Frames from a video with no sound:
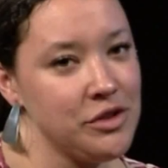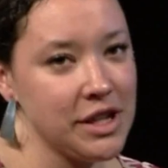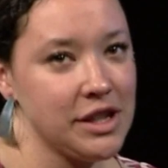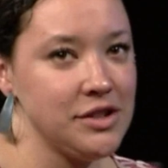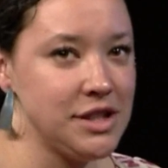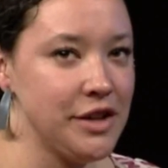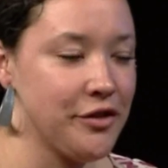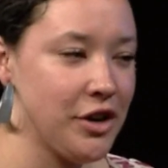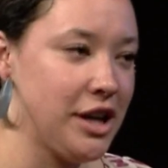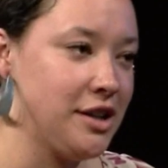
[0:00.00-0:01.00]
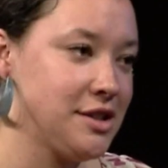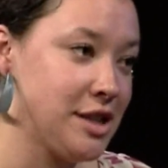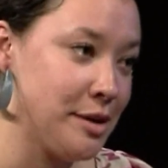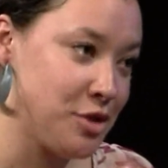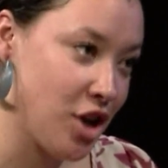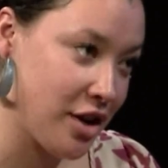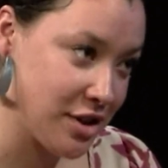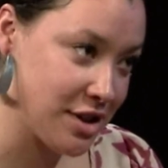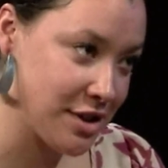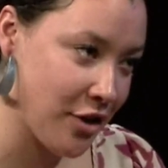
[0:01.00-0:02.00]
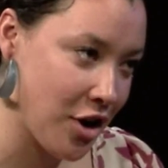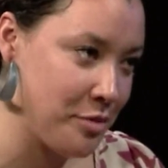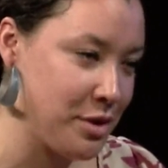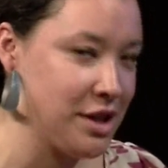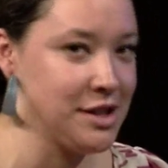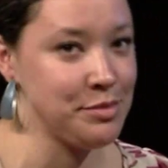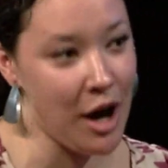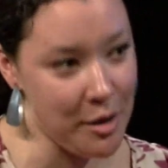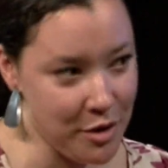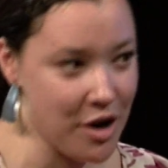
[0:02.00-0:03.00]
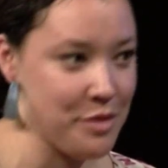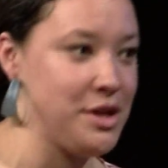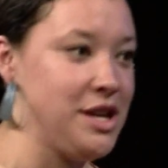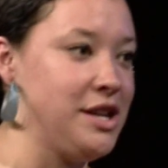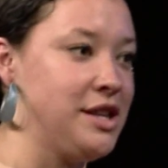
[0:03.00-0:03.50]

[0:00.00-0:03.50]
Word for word: think there's different subgenres of R&B. There's pop R&B.